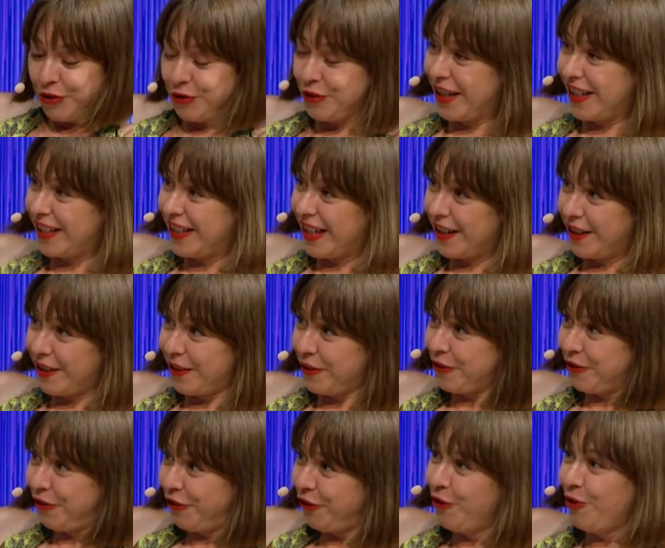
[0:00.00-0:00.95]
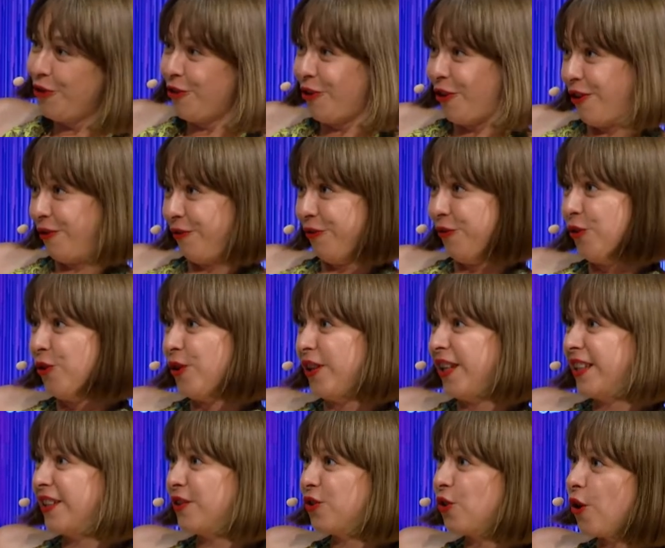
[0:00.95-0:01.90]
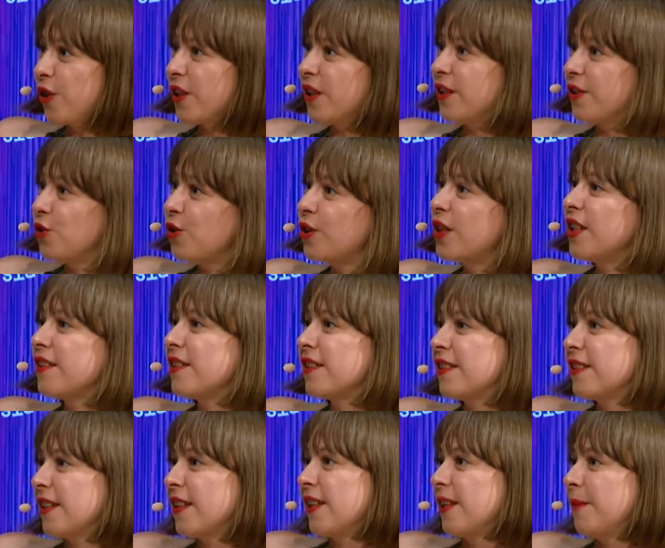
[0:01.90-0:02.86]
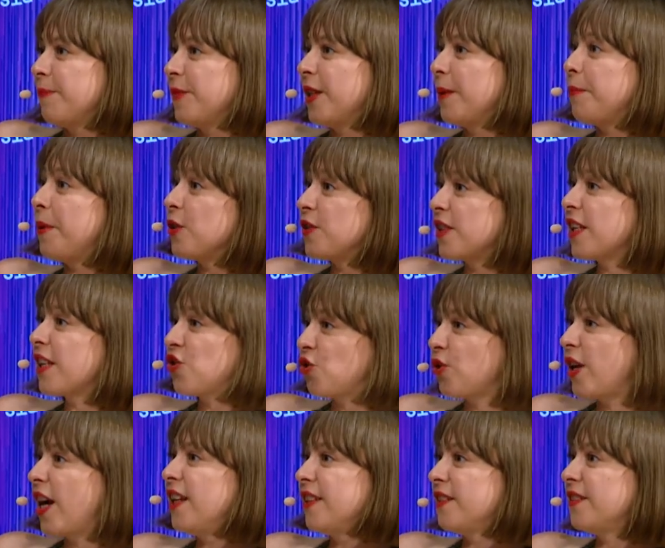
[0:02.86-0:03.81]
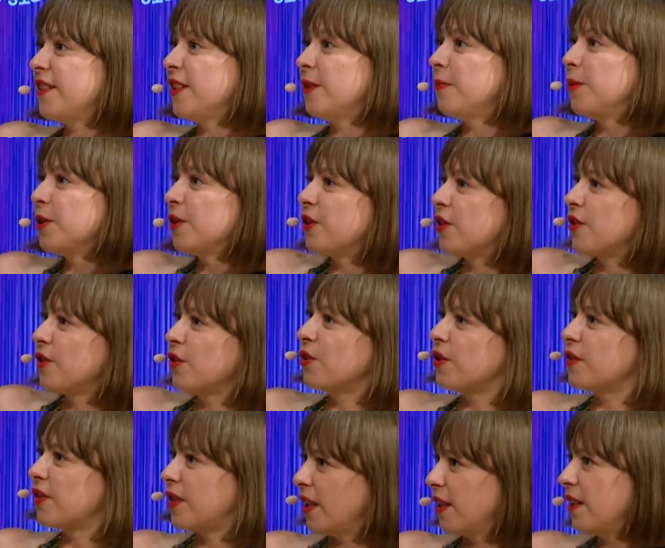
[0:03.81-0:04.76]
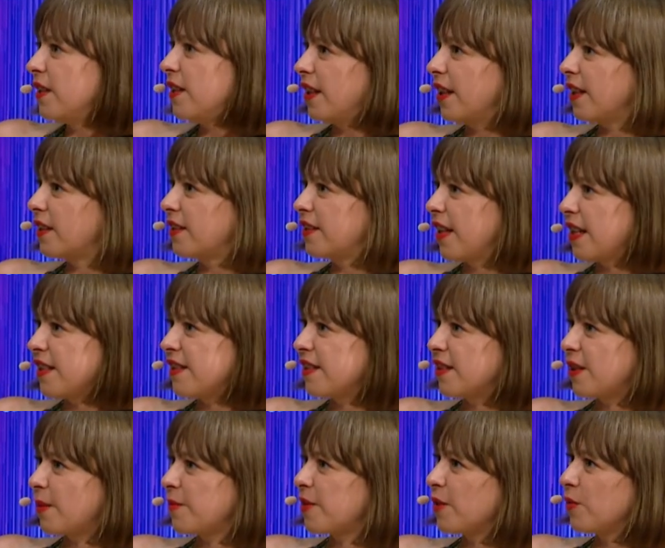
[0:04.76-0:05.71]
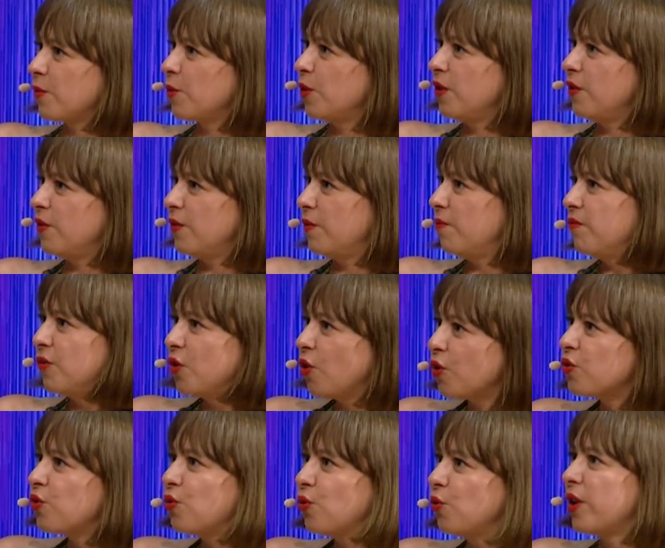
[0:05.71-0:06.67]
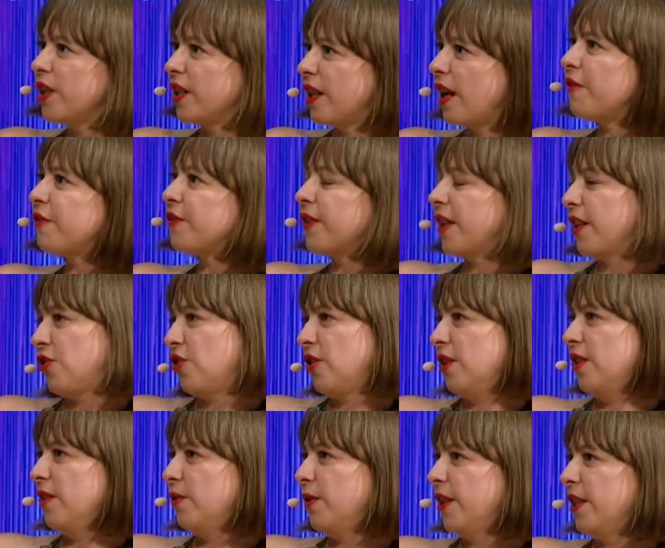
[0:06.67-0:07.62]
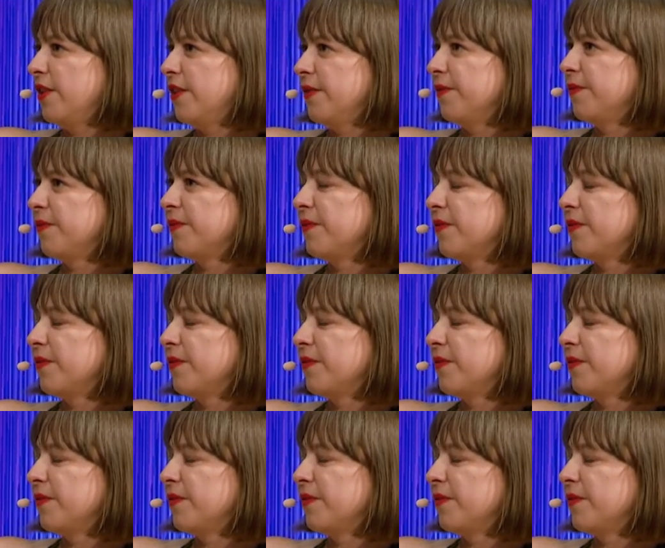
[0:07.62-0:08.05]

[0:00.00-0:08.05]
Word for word: also like are full on for like talking to kids um, about sexuality, because you think like that's something we don't do enough actually, right?